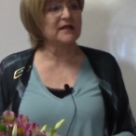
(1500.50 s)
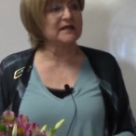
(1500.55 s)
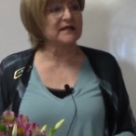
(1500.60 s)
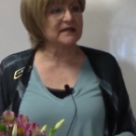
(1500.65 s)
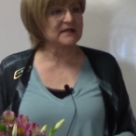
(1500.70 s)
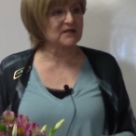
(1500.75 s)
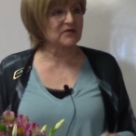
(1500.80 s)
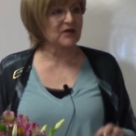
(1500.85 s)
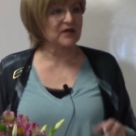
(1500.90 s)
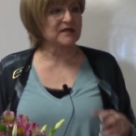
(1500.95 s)

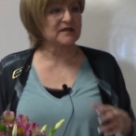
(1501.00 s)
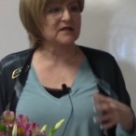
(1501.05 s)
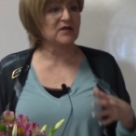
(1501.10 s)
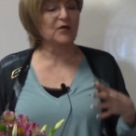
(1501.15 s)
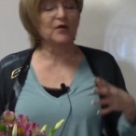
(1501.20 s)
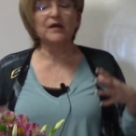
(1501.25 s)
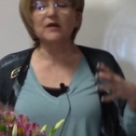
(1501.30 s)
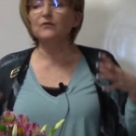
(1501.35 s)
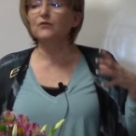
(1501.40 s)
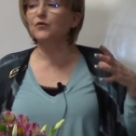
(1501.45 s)
districts. So
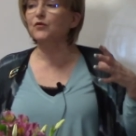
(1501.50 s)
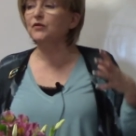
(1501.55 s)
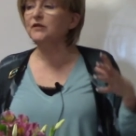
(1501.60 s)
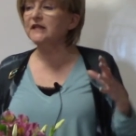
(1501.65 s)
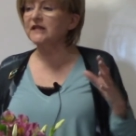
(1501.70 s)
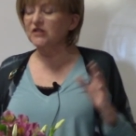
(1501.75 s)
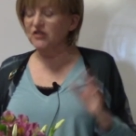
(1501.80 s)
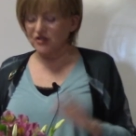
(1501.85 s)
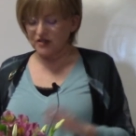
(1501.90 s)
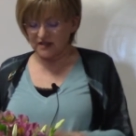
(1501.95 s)
he ruled
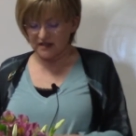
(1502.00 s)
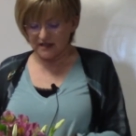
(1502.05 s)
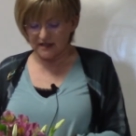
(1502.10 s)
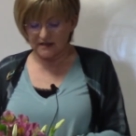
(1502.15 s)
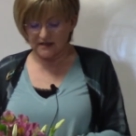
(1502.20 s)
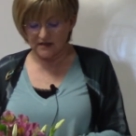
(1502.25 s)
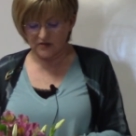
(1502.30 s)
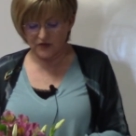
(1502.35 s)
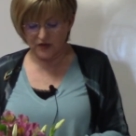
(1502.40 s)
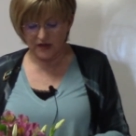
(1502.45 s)
each
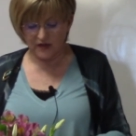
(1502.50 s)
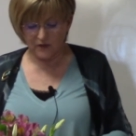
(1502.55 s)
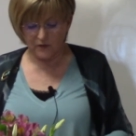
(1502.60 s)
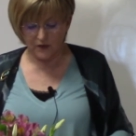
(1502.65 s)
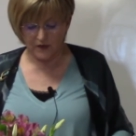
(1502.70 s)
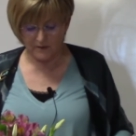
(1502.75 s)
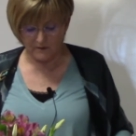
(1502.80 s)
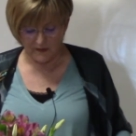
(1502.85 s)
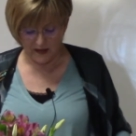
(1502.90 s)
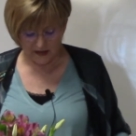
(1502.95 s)
district
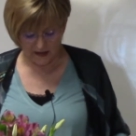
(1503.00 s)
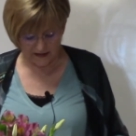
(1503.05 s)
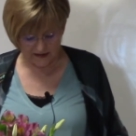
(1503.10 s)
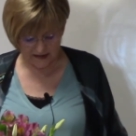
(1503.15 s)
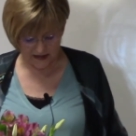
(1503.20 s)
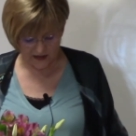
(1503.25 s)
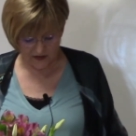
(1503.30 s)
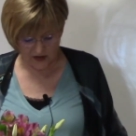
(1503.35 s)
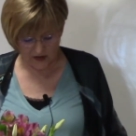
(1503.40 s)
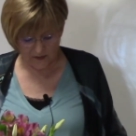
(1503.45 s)
with
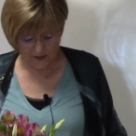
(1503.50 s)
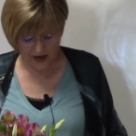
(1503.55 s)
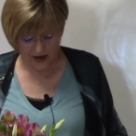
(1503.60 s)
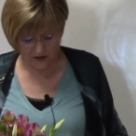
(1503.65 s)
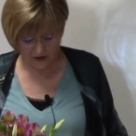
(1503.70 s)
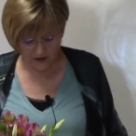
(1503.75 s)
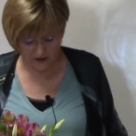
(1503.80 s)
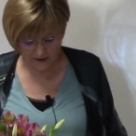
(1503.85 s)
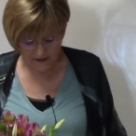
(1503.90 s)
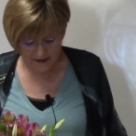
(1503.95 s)
military
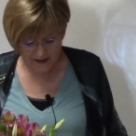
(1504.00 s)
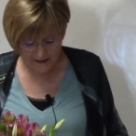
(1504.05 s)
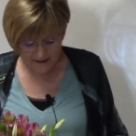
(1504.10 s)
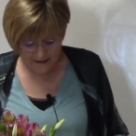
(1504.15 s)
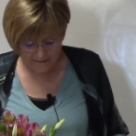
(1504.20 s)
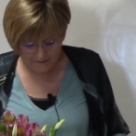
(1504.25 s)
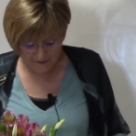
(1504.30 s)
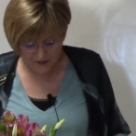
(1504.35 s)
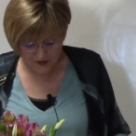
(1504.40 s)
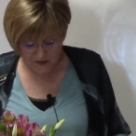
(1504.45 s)
power.
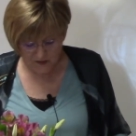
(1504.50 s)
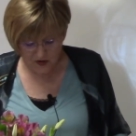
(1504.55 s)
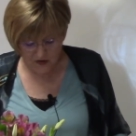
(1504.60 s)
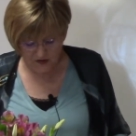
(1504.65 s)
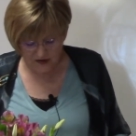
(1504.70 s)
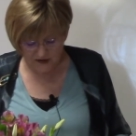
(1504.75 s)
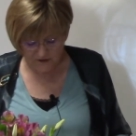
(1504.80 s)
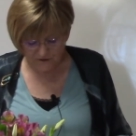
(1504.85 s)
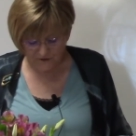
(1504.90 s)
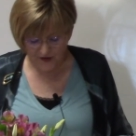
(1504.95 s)
The
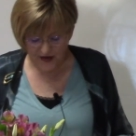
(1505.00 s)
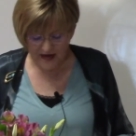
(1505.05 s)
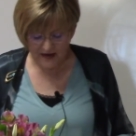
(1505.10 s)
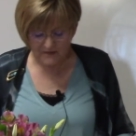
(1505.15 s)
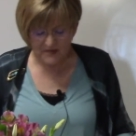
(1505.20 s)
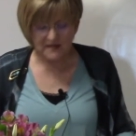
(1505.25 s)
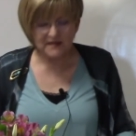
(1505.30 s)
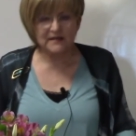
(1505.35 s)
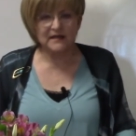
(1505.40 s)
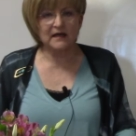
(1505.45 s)
most
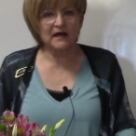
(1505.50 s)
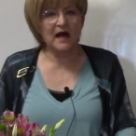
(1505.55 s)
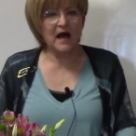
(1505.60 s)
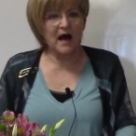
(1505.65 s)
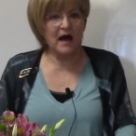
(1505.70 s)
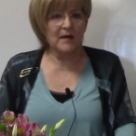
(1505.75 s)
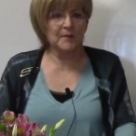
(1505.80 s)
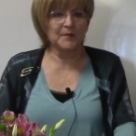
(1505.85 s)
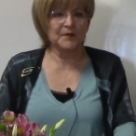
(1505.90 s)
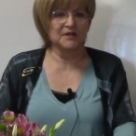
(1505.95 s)
famous
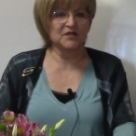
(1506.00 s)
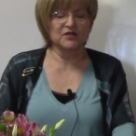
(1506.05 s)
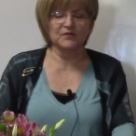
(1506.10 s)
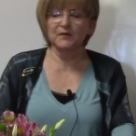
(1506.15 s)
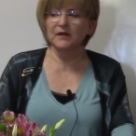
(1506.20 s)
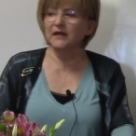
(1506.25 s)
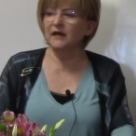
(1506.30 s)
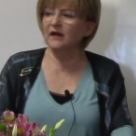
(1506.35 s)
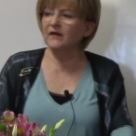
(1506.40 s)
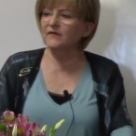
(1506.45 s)

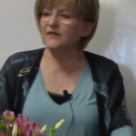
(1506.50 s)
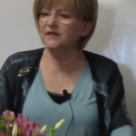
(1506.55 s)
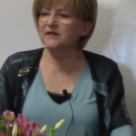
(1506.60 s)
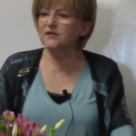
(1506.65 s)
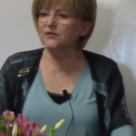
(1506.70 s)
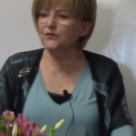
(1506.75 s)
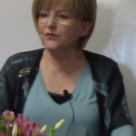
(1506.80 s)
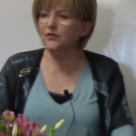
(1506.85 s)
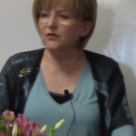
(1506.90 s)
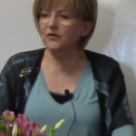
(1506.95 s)
accomplishment of
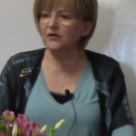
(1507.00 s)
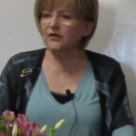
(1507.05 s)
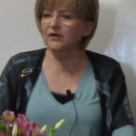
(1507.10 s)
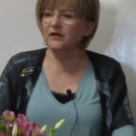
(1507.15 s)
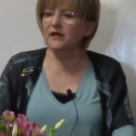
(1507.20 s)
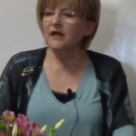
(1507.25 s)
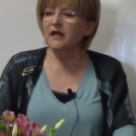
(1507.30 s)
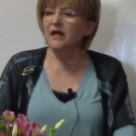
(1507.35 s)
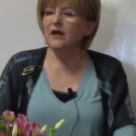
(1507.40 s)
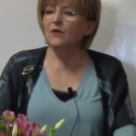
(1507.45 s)
this
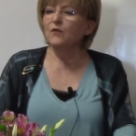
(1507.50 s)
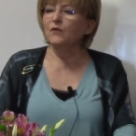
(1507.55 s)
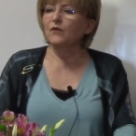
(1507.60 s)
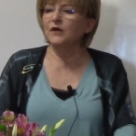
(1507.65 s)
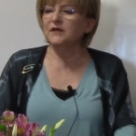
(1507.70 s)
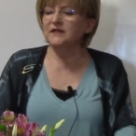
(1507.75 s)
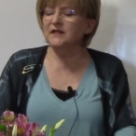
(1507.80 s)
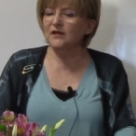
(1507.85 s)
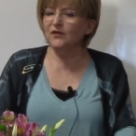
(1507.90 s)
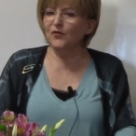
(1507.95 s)
ruler
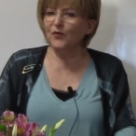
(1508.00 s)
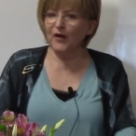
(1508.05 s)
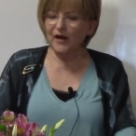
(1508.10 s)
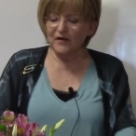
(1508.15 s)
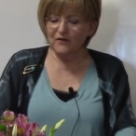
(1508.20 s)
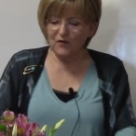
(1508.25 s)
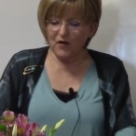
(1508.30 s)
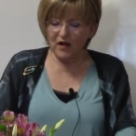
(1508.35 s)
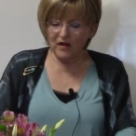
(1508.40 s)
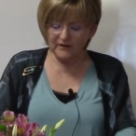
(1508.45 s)
was the
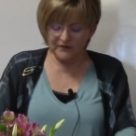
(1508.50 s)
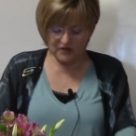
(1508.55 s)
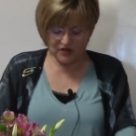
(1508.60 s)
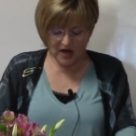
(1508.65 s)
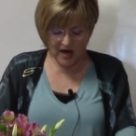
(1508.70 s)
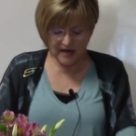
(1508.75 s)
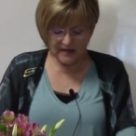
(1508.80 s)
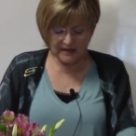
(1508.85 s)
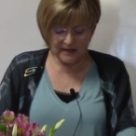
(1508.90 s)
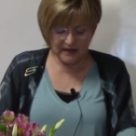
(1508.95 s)
Great Wall of
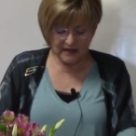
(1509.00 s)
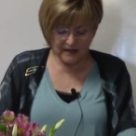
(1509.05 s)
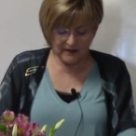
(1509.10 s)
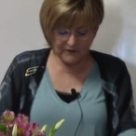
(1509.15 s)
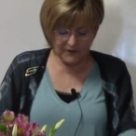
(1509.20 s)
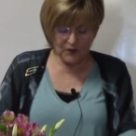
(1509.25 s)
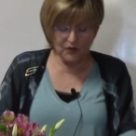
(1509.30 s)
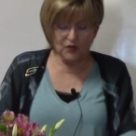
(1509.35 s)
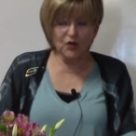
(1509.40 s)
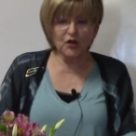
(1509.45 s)
China. And
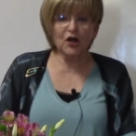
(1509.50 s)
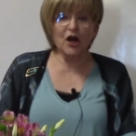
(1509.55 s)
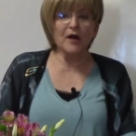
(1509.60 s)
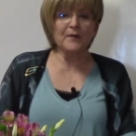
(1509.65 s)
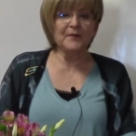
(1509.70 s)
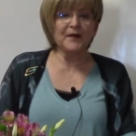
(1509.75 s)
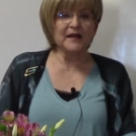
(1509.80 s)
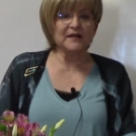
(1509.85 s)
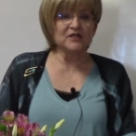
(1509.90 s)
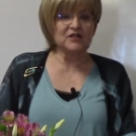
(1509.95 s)
if you look on
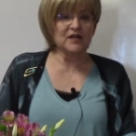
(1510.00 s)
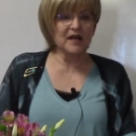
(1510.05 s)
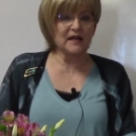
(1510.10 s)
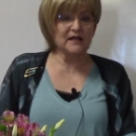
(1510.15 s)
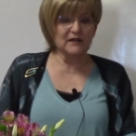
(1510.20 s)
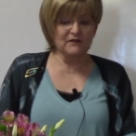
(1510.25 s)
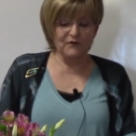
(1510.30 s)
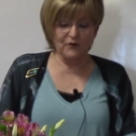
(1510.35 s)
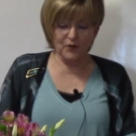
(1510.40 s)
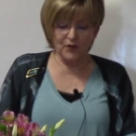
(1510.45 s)
page
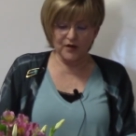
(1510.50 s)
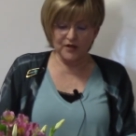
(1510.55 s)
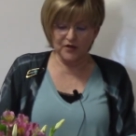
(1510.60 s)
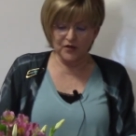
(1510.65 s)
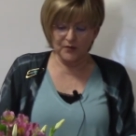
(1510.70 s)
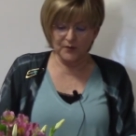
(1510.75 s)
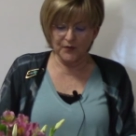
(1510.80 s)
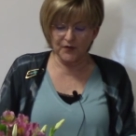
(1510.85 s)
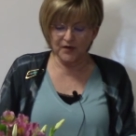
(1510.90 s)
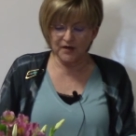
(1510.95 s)
94 in
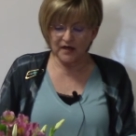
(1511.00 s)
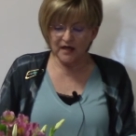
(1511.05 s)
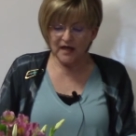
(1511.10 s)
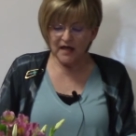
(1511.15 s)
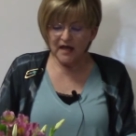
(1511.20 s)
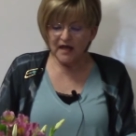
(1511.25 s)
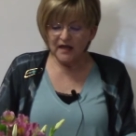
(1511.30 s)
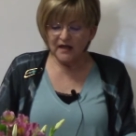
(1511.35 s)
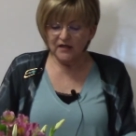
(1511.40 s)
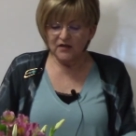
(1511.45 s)
your book,
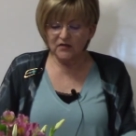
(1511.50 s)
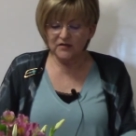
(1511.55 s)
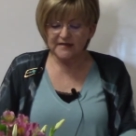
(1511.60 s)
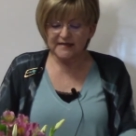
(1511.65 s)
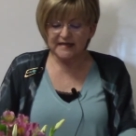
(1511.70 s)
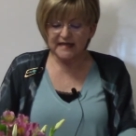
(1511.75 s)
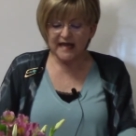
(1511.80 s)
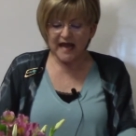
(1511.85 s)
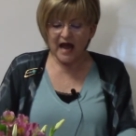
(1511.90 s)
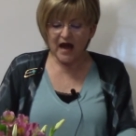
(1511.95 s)
you'll
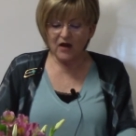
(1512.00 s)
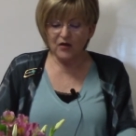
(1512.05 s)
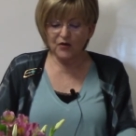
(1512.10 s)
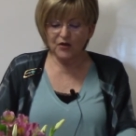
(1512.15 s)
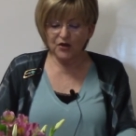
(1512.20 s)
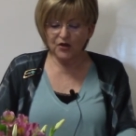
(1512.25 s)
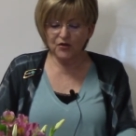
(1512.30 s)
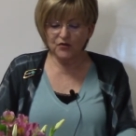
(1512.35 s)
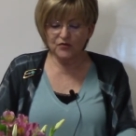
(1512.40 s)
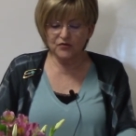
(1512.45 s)
see how
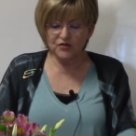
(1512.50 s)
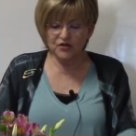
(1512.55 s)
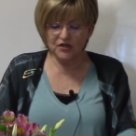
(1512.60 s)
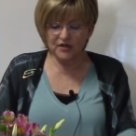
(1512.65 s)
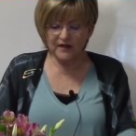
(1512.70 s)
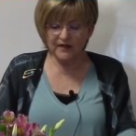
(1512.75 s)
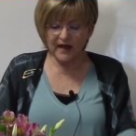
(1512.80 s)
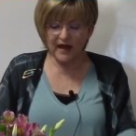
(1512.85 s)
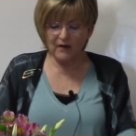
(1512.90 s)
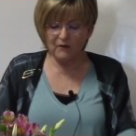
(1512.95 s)
huge
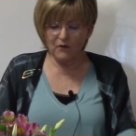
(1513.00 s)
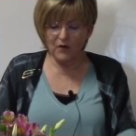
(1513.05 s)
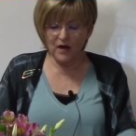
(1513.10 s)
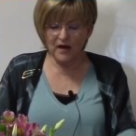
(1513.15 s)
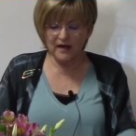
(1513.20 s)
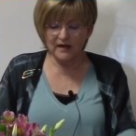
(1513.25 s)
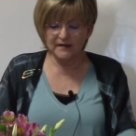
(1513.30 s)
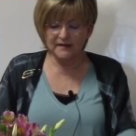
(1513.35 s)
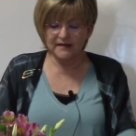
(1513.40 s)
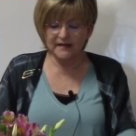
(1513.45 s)
that
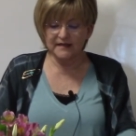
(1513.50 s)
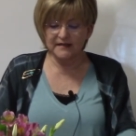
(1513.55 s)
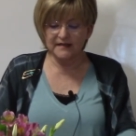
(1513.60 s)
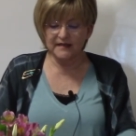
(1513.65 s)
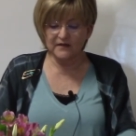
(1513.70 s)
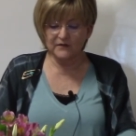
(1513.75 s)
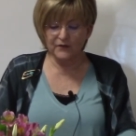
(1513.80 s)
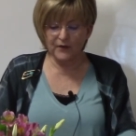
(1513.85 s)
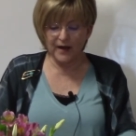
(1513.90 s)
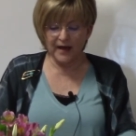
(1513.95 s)
was. It's
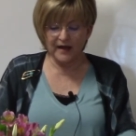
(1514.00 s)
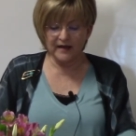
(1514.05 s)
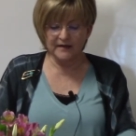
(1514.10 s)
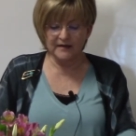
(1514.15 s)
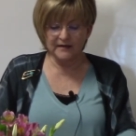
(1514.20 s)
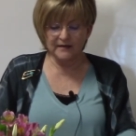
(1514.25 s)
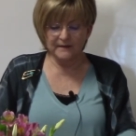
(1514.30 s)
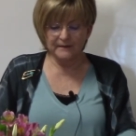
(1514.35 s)
in red.